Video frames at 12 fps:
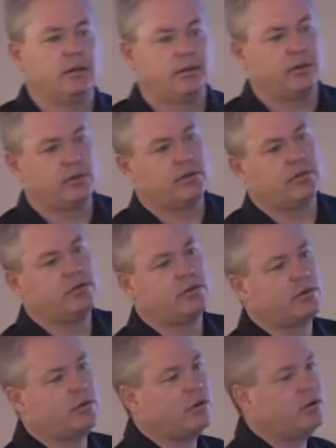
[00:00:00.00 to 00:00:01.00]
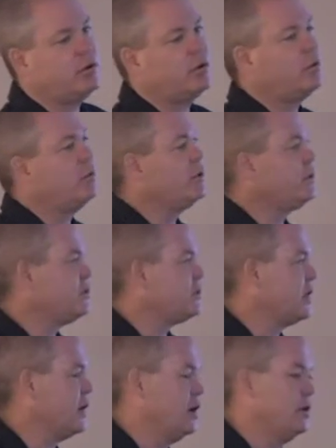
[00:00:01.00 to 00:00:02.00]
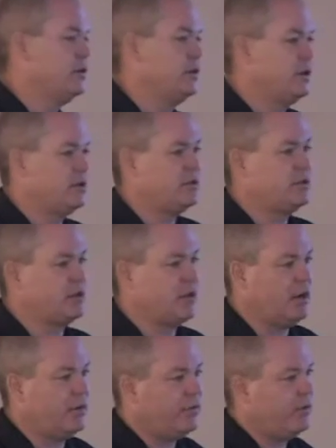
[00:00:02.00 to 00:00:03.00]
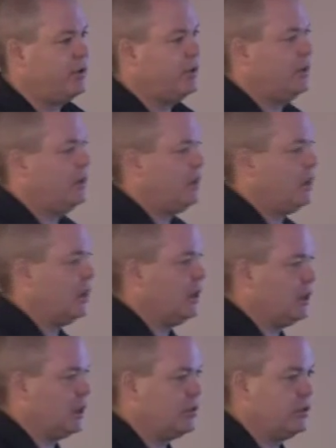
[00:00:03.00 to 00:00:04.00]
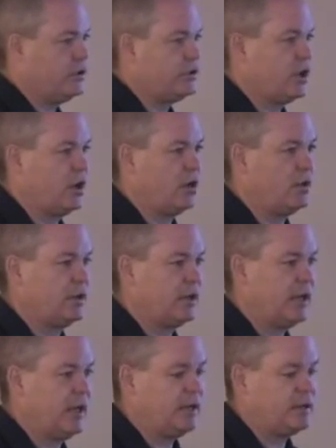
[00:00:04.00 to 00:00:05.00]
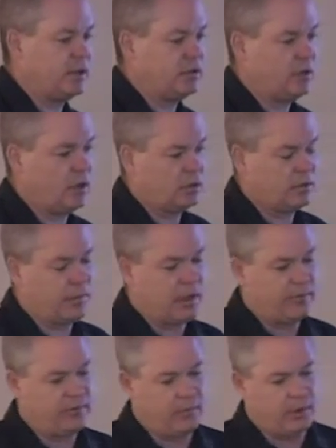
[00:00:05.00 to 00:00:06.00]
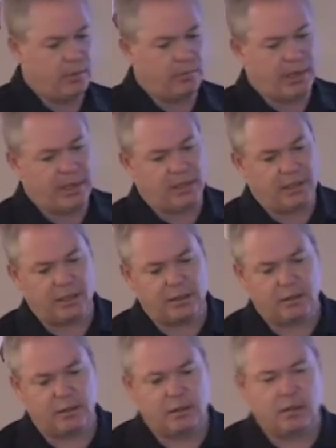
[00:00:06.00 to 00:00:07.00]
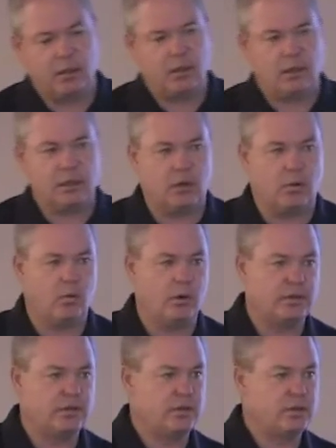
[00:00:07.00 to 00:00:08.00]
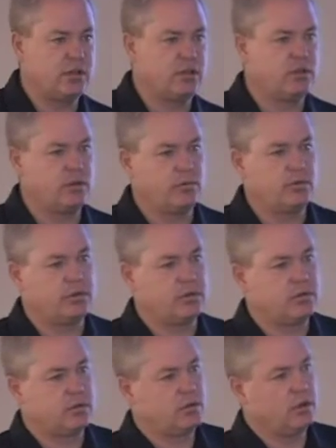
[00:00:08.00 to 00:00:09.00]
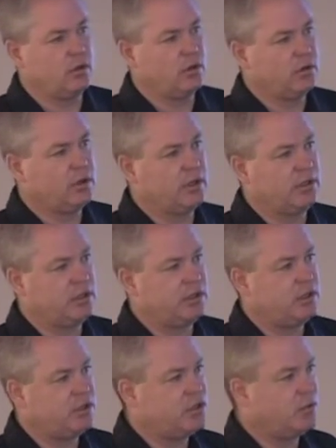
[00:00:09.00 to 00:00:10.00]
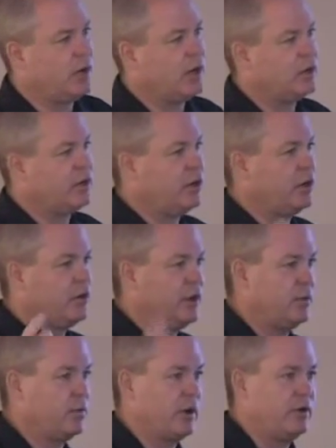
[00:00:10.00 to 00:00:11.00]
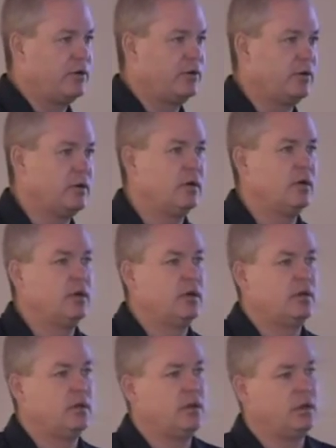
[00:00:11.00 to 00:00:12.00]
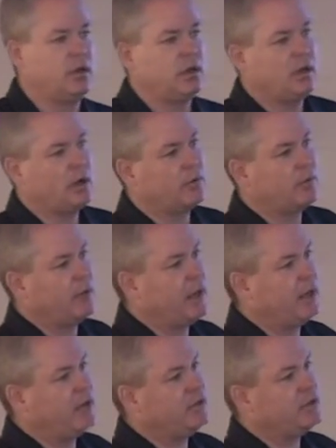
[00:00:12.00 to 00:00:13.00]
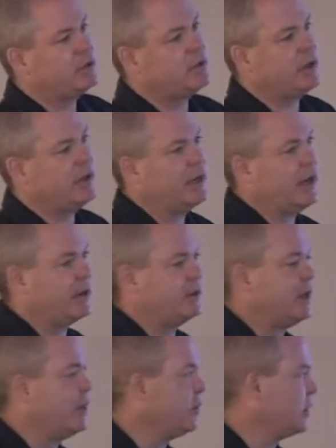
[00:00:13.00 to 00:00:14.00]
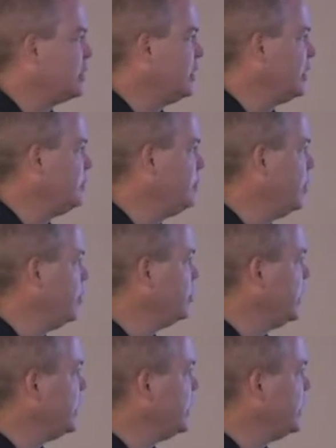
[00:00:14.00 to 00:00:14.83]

They're concerned with the skeleton itself. Like we saw in the case I talked about from Albania, once the tissue was, to get the tissue out of there, they rendered the remains and got it down to clean bone.